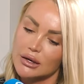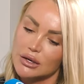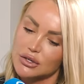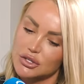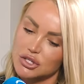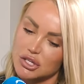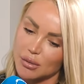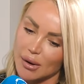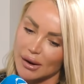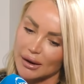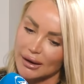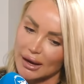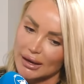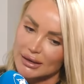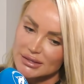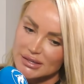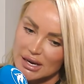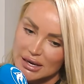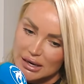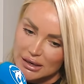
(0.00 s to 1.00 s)
So I'd
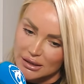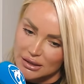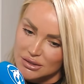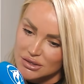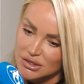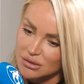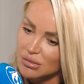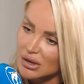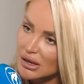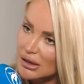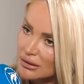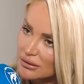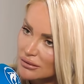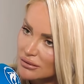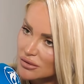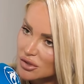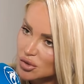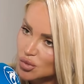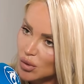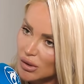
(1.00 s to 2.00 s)
get taken into
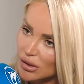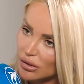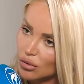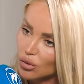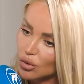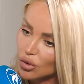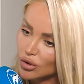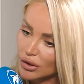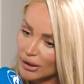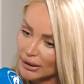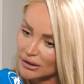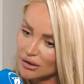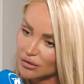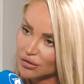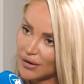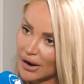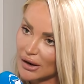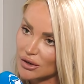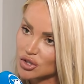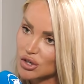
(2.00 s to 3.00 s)
meetings with all like the
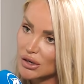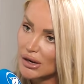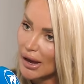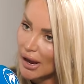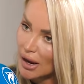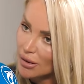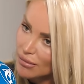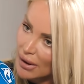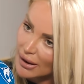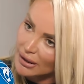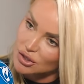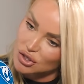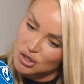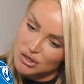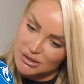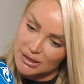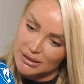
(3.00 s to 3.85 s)
factory line managers,